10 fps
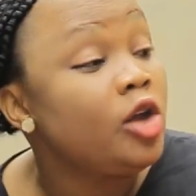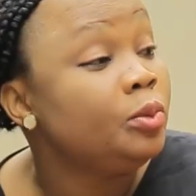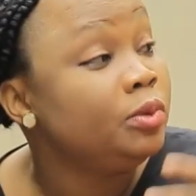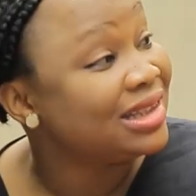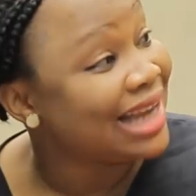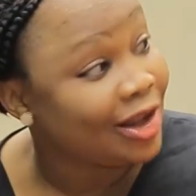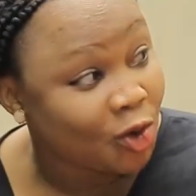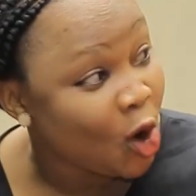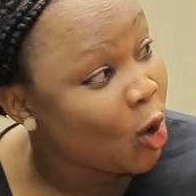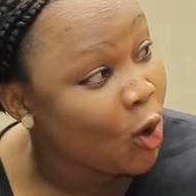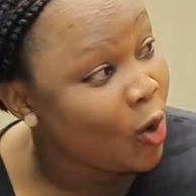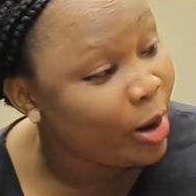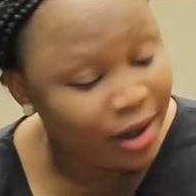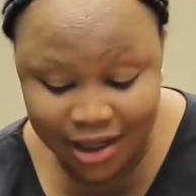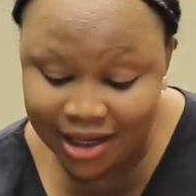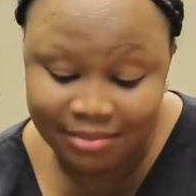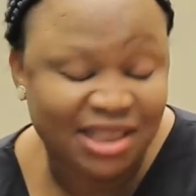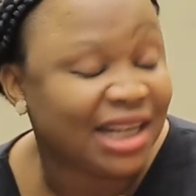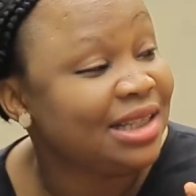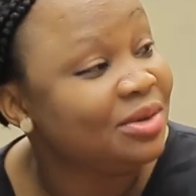You both can talk. I am
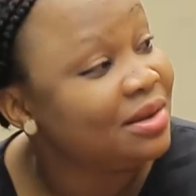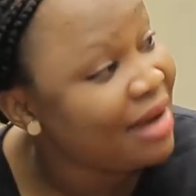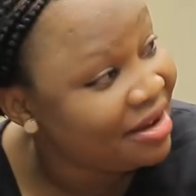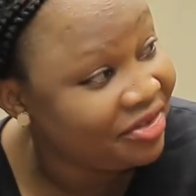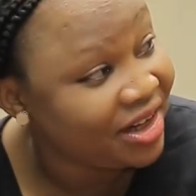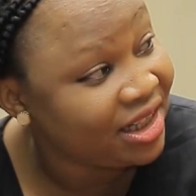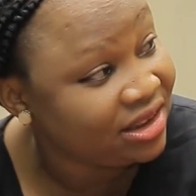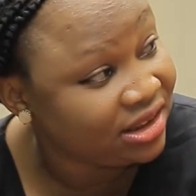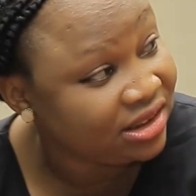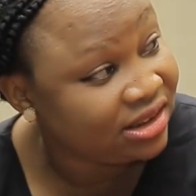chatting with my friend.